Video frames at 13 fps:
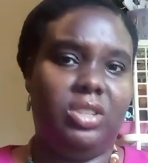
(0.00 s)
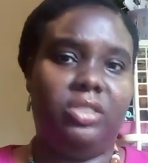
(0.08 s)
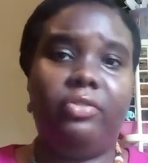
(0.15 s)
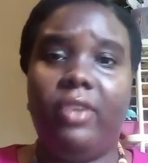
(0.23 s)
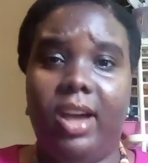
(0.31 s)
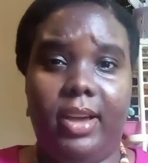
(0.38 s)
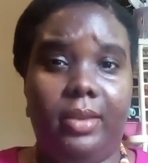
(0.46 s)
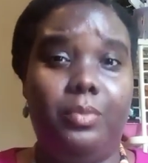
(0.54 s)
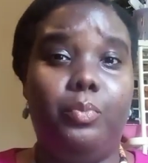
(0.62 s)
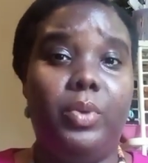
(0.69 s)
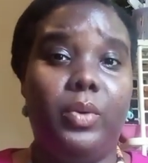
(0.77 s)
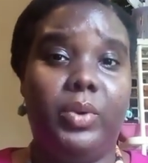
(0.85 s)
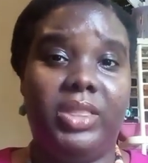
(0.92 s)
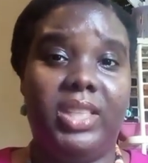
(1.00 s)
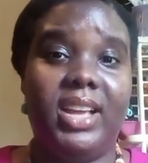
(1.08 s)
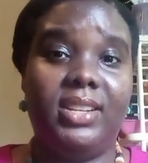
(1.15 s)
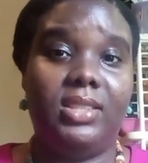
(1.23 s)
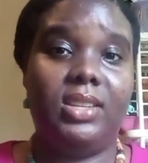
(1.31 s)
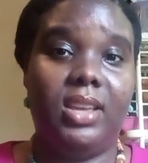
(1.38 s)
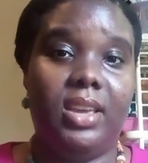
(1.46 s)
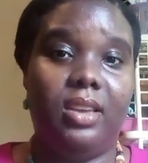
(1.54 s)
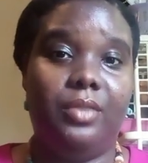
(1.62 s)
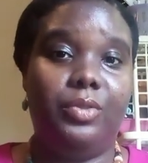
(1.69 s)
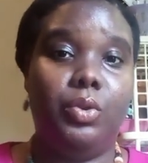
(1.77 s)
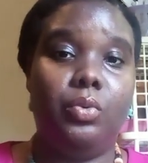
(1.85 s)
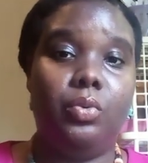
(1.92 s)
But with that said, if you
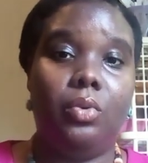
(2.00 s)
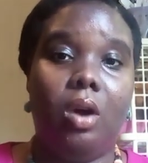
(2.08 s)
are,